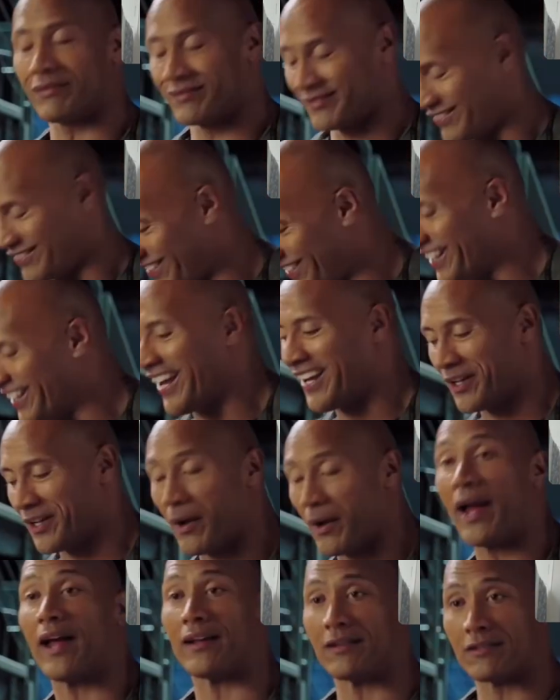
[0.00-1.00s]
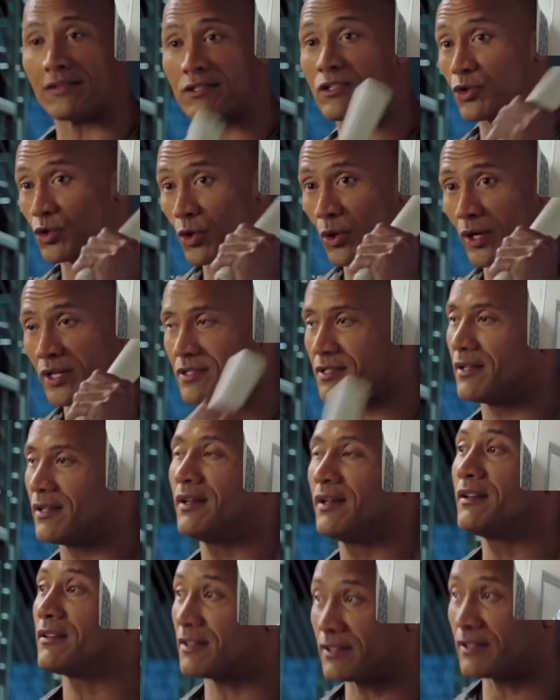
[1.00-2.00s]
Oh, thank you. Hey, it's a
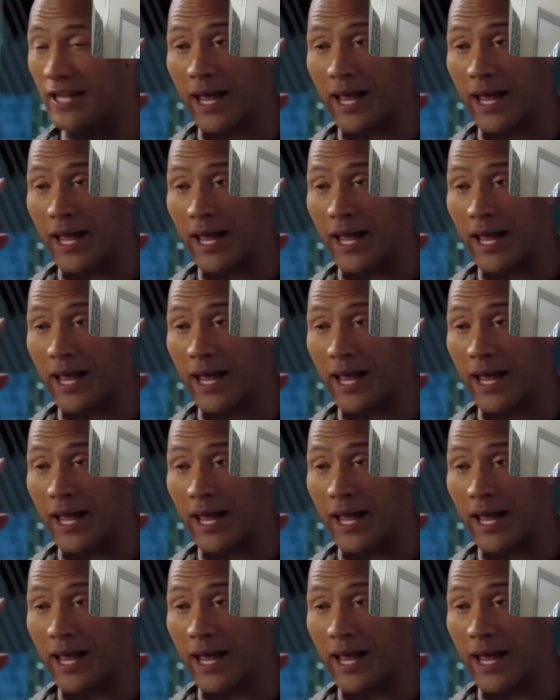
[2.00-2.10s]
choice.